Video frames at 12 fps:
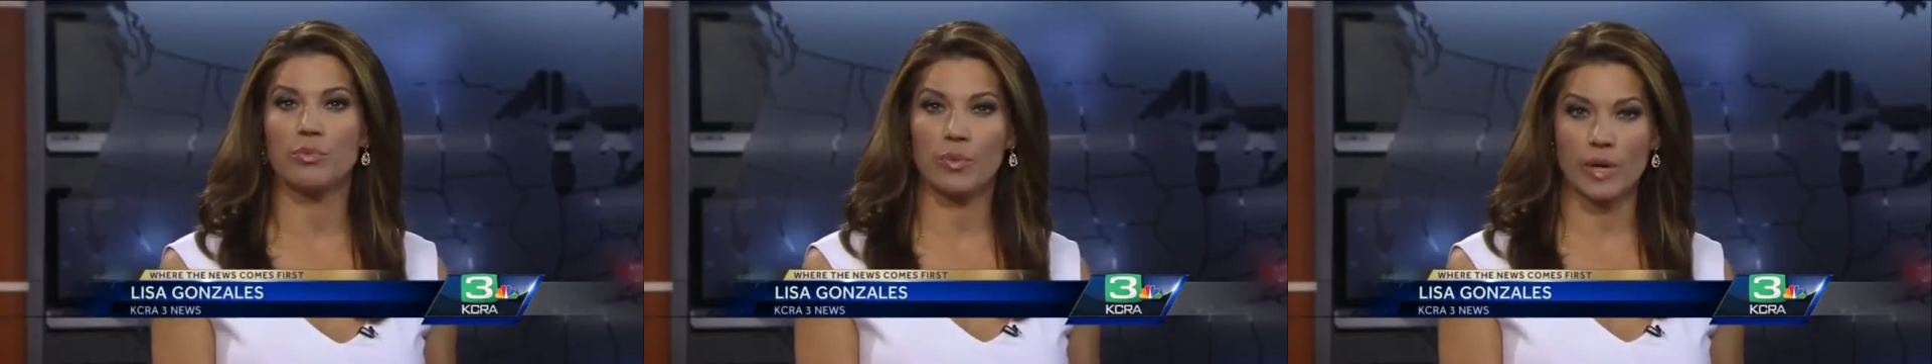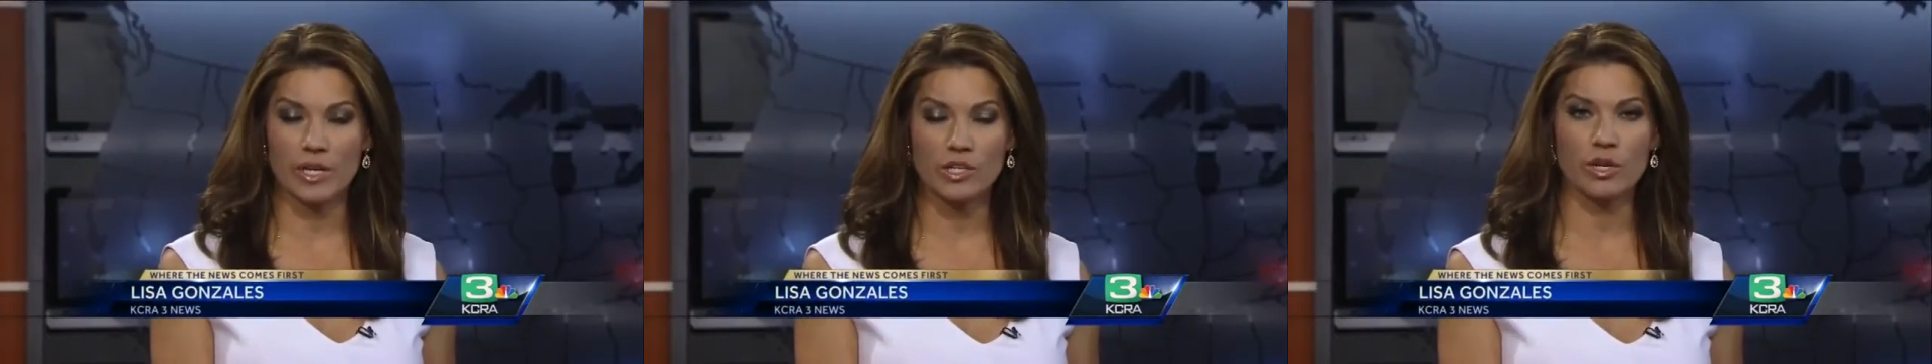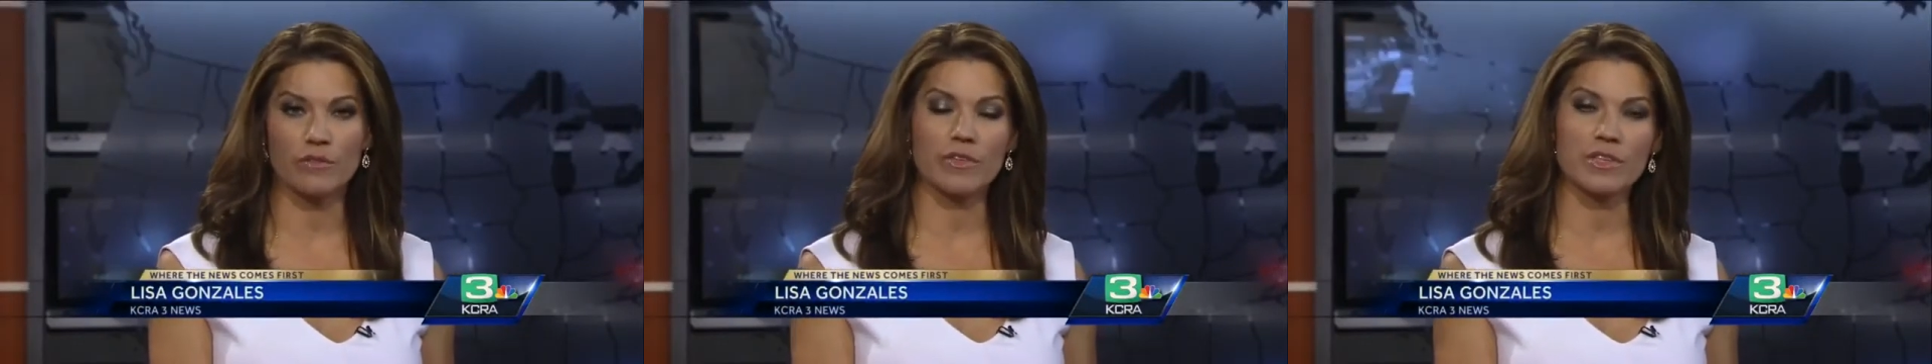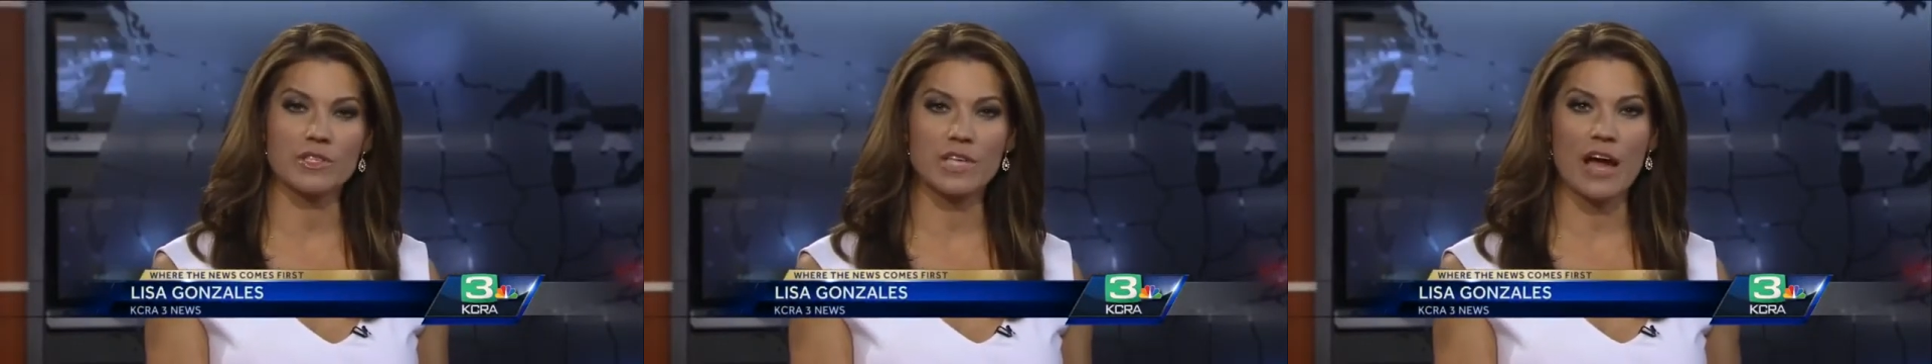bridge
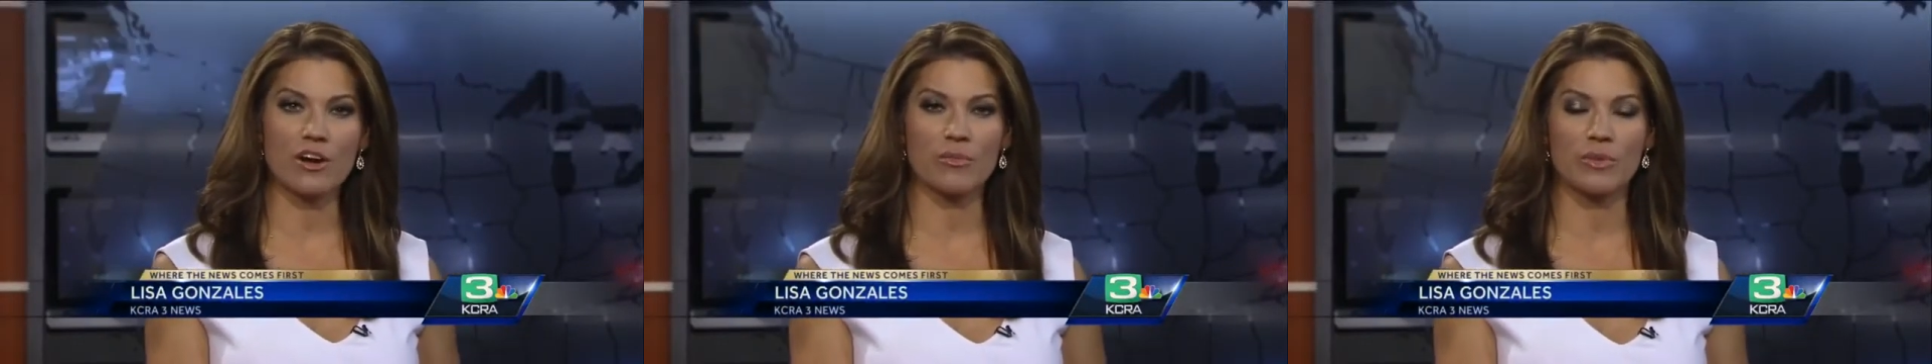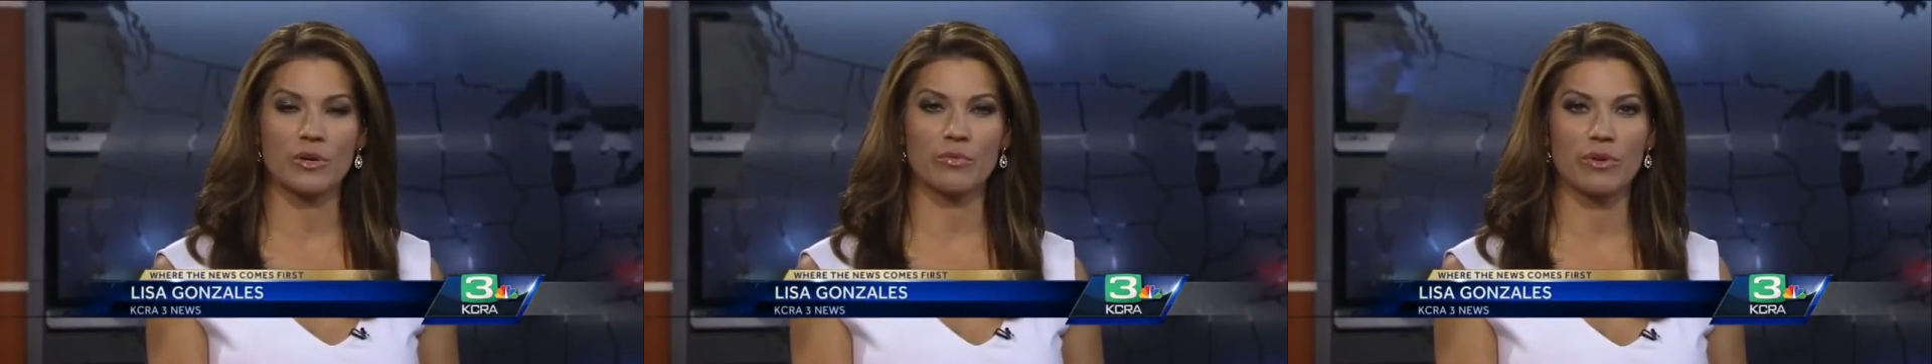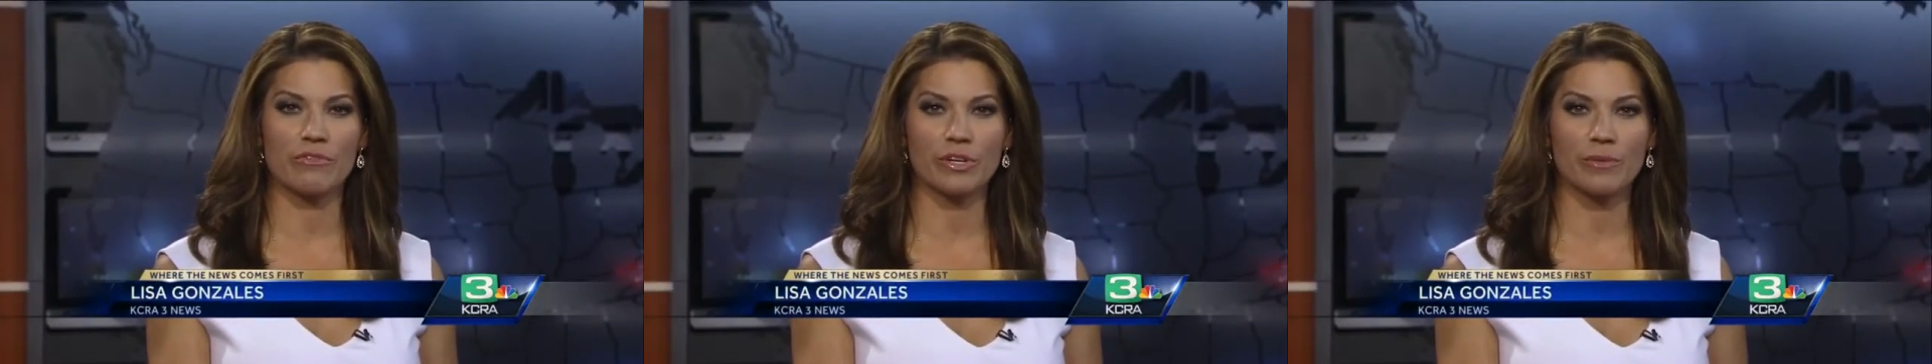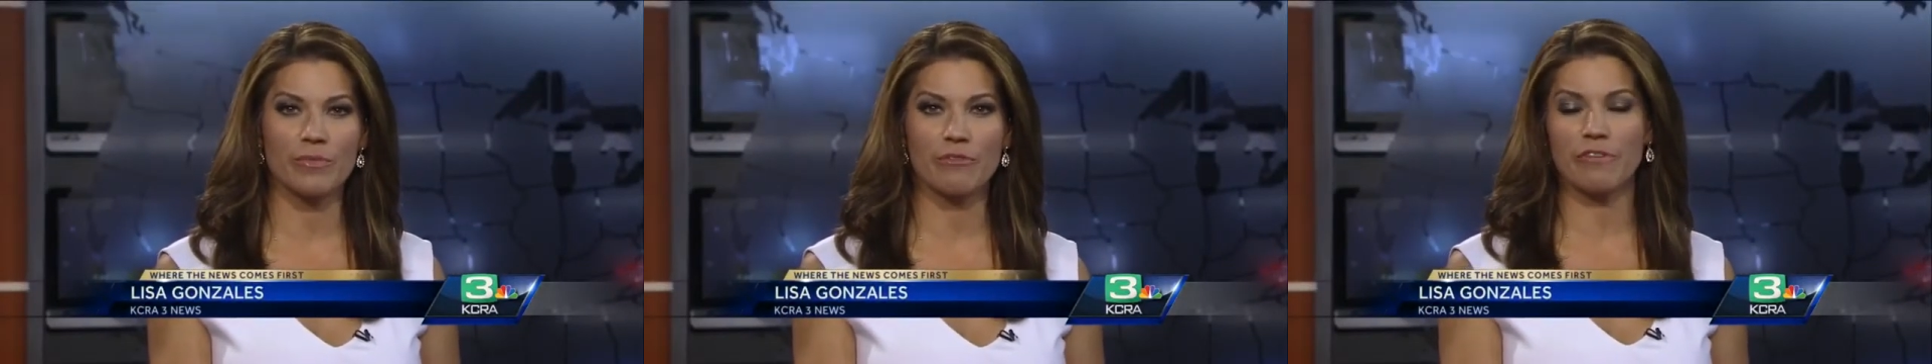over the Sacramento
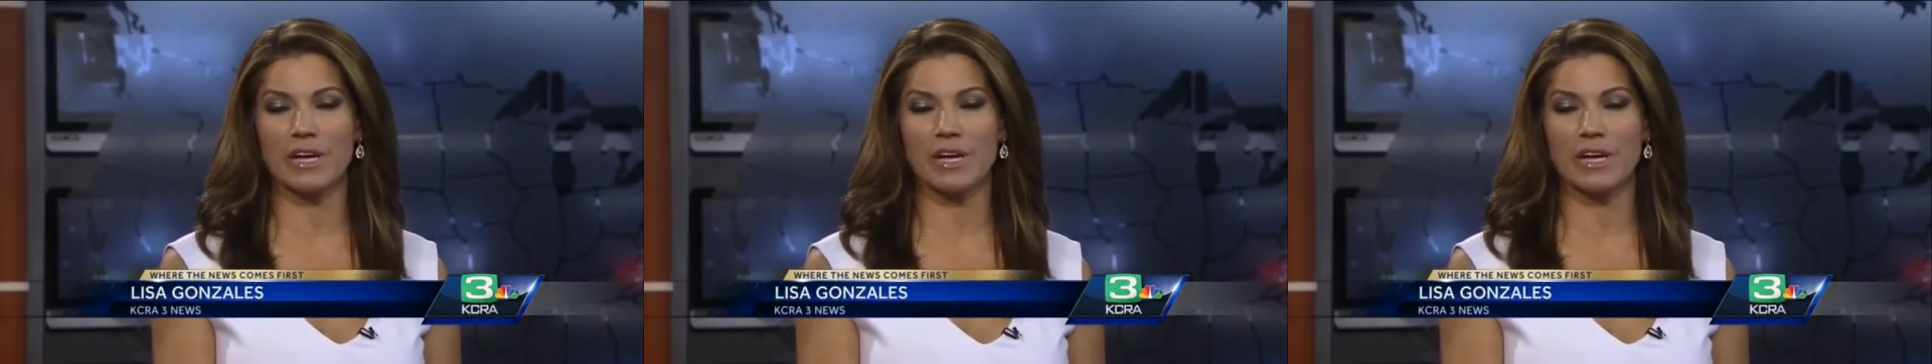River.